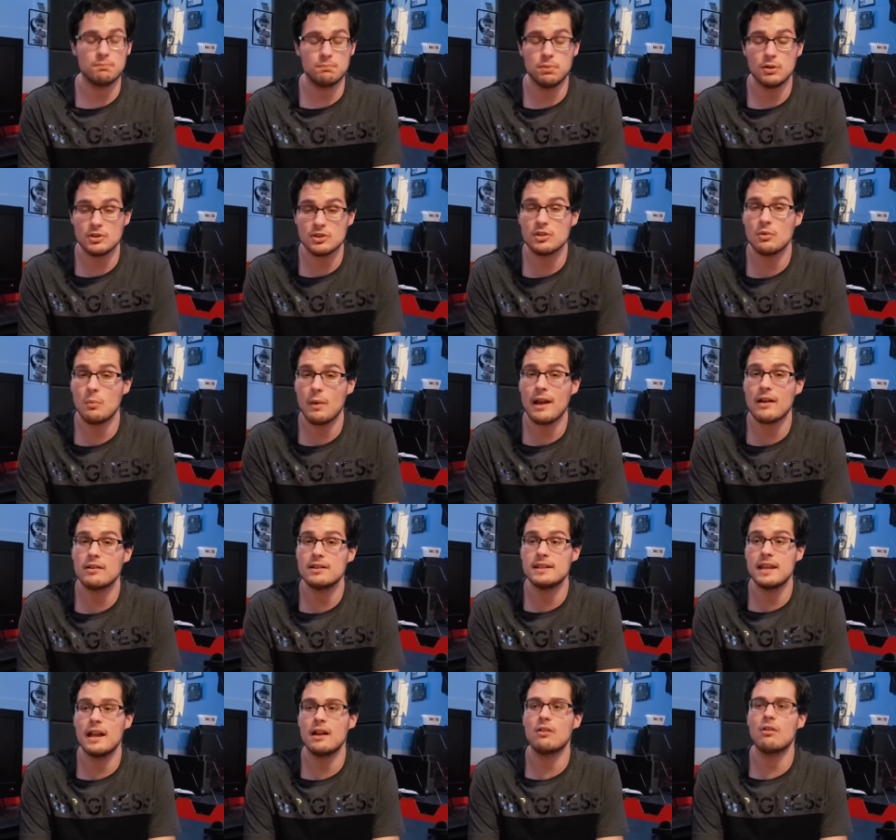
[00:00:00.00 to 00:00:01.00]
put some wear
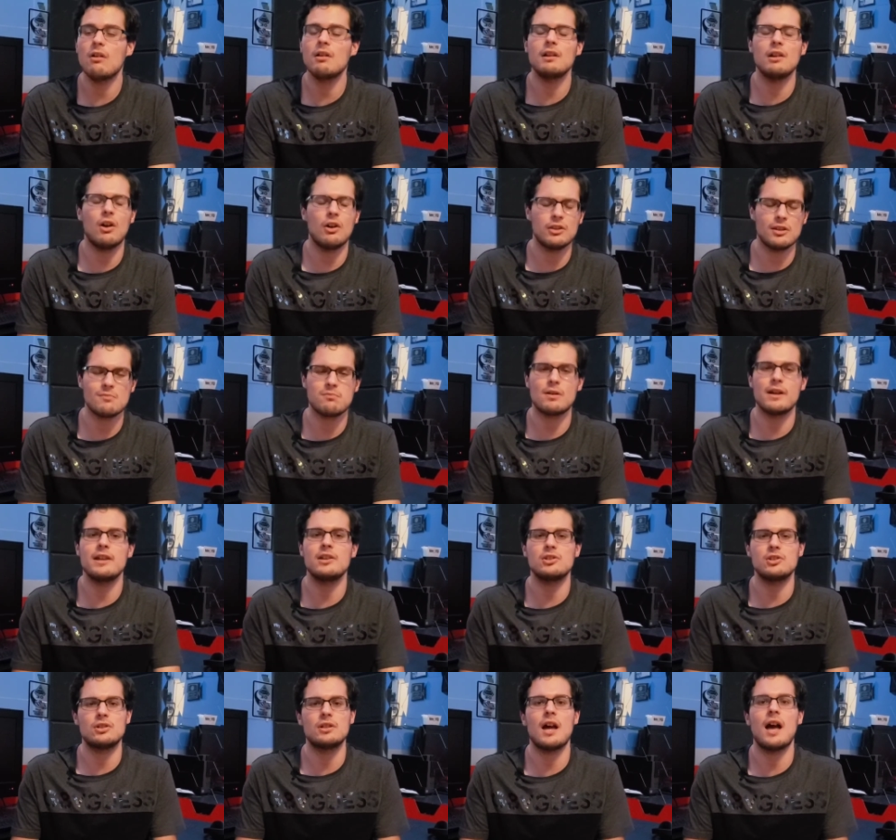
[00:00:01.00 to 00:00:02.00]
and tear on it, on your
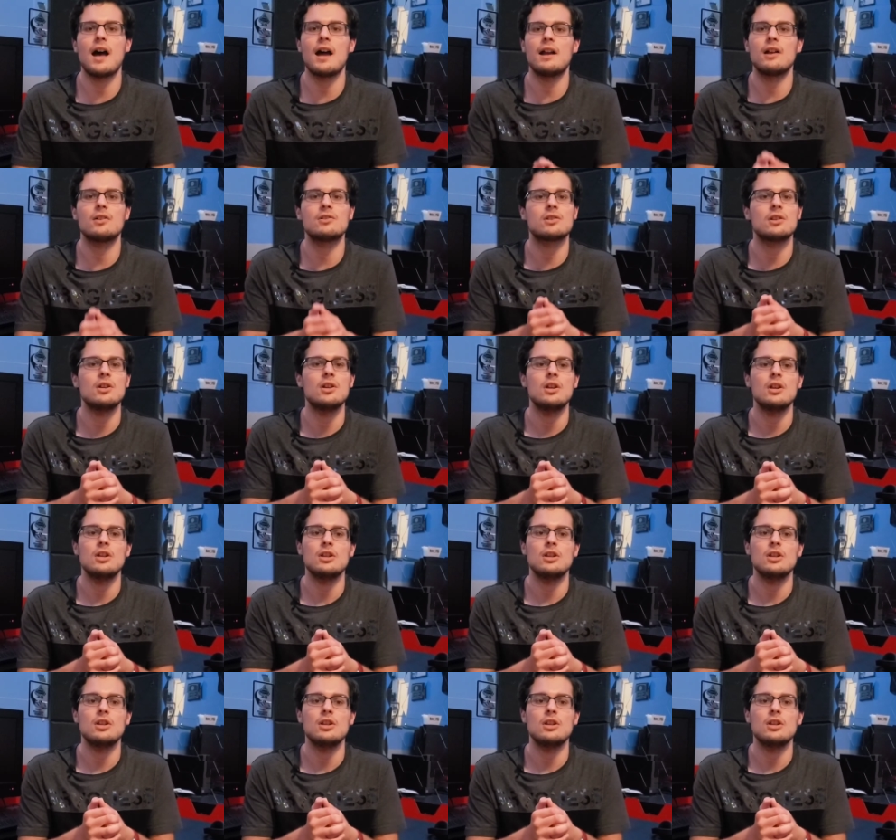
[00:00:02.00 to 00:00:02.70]
brakes, your tires,